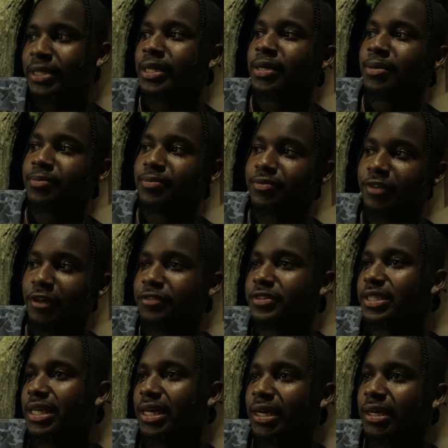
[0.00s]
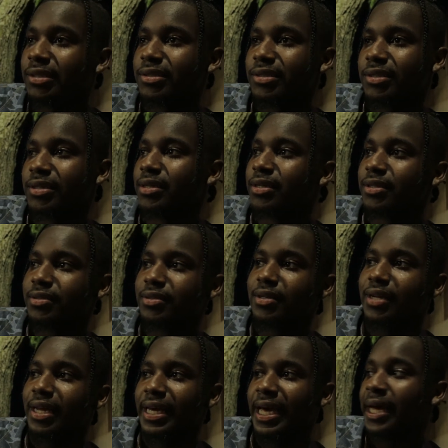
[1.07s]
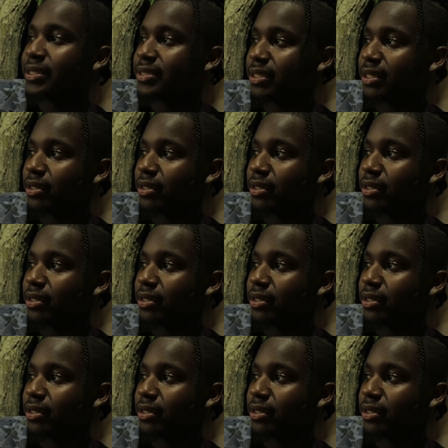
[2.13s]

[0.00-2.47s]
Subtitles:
like 15 to like 18.